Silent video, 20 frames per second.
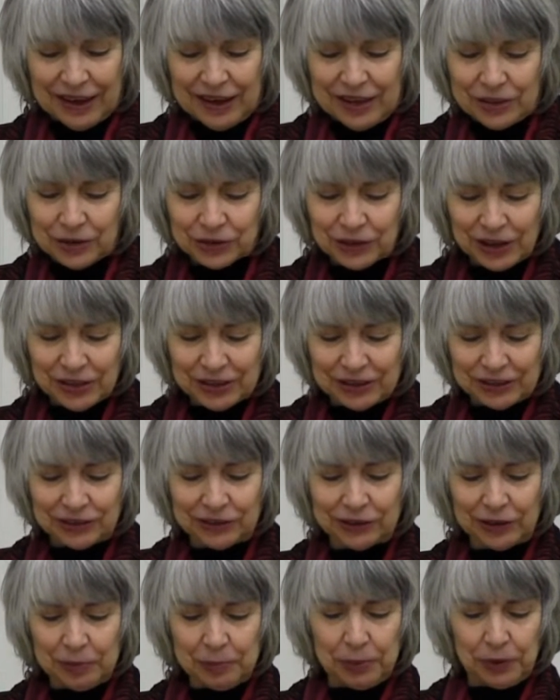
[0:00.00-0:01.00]
There's nothing
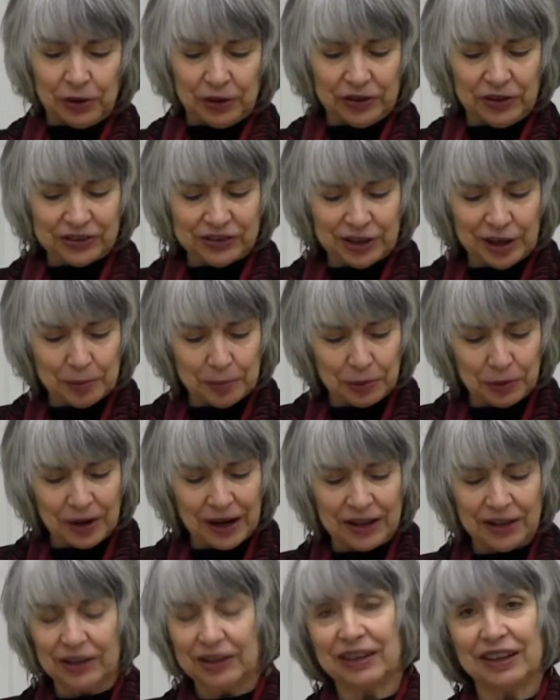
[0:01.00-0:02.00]
simple in the
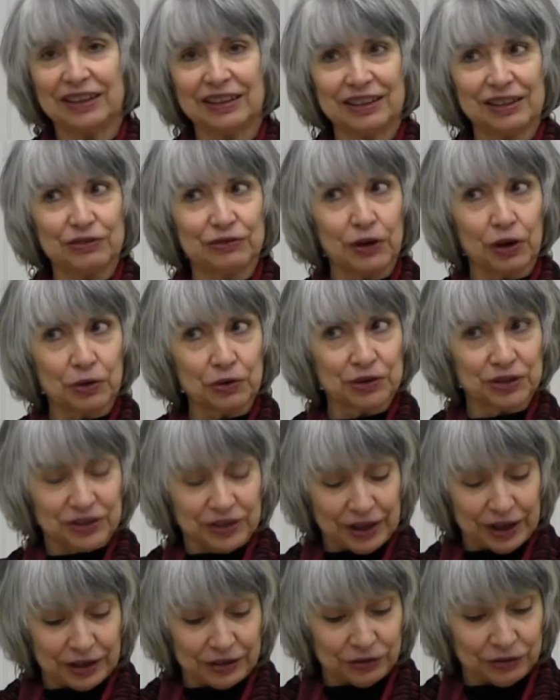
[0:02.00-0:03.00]
temporality evoked in
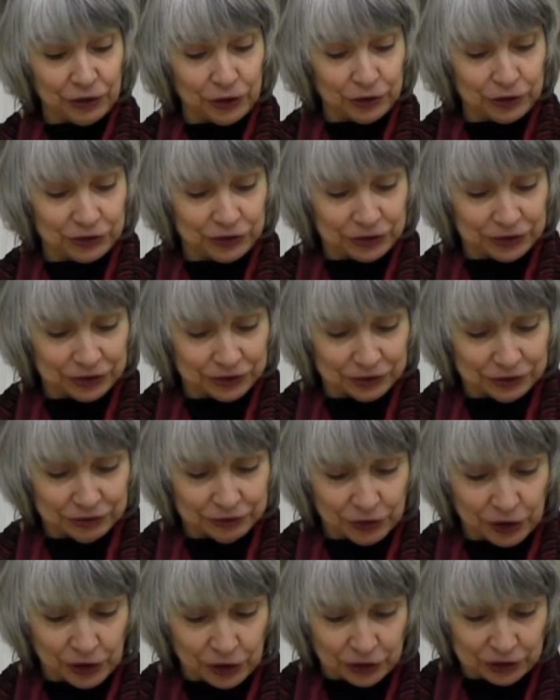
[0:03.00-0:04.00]
that first
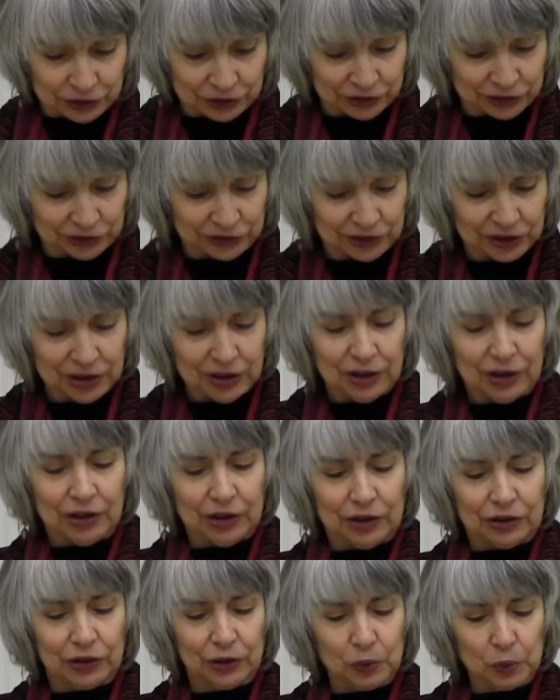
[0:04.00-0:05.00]
verse
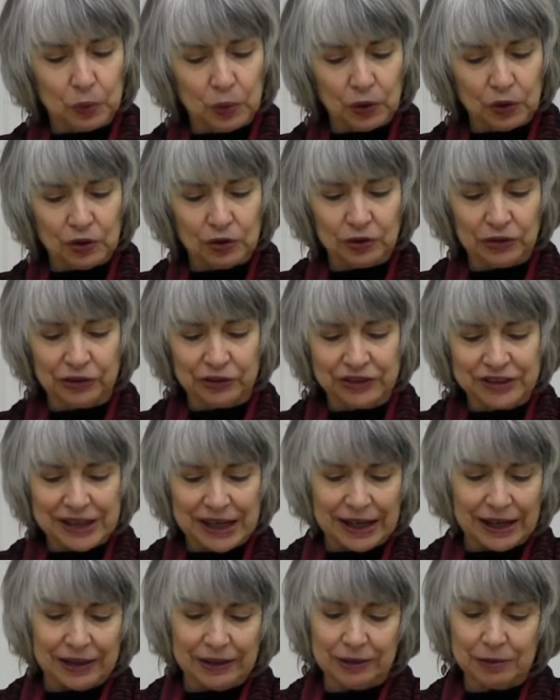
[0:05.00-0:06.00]
the world's
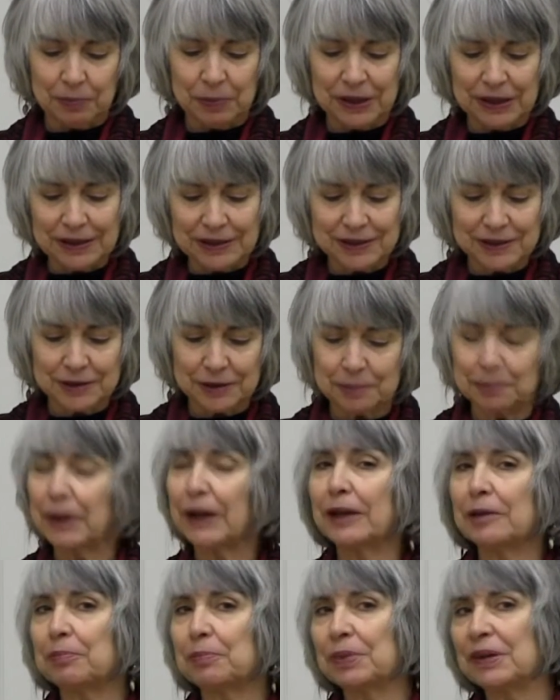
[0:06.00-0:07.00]
death, piece
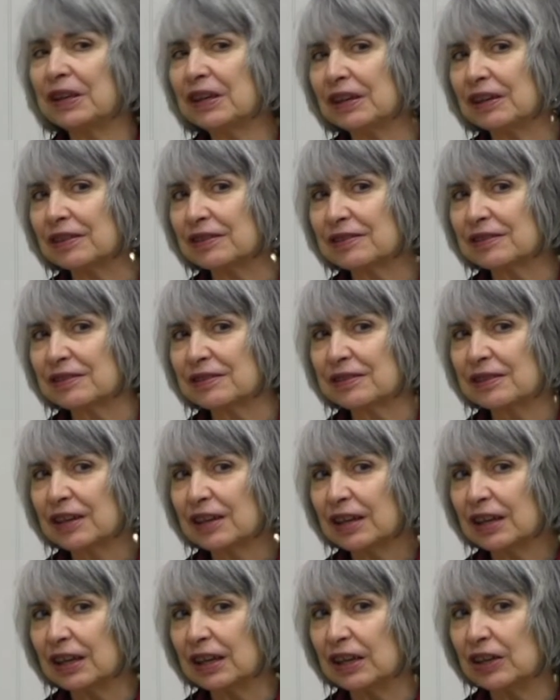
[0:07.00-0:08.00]
by piece,
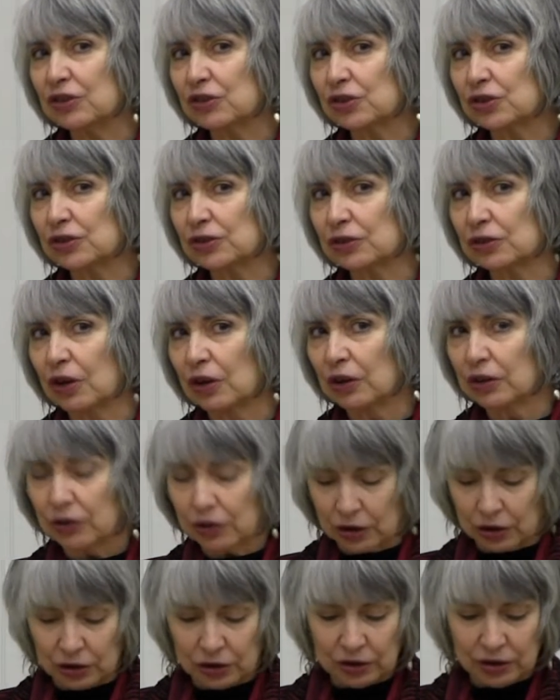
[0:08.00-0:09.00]
each
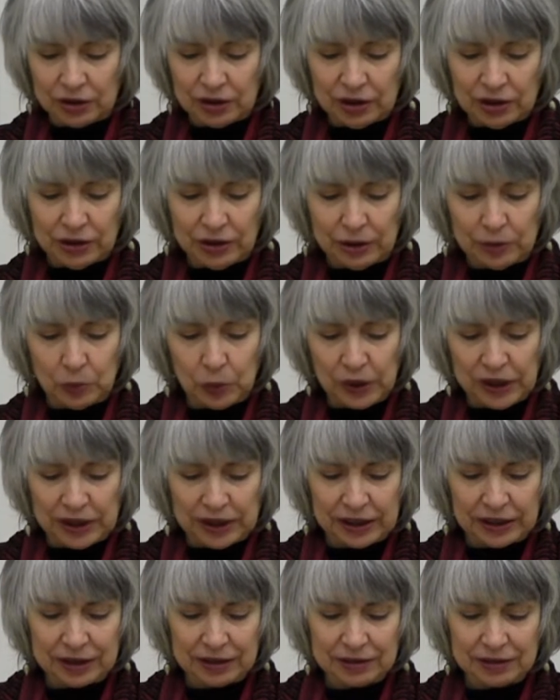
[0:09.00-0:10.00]
longer than
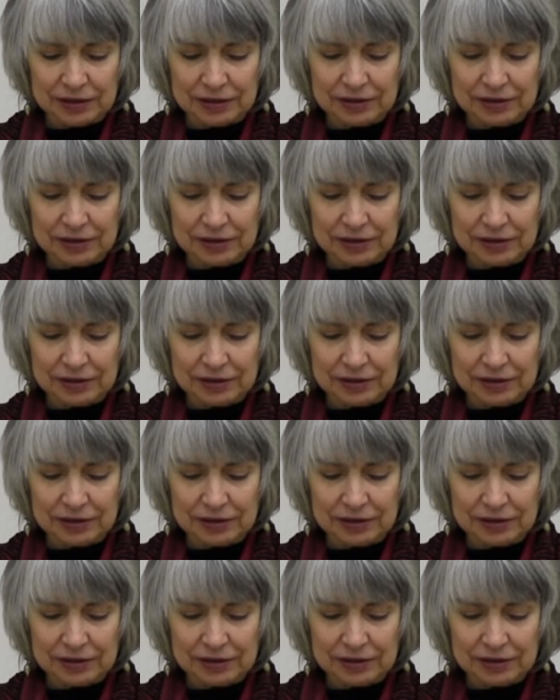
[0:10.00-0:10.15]
we.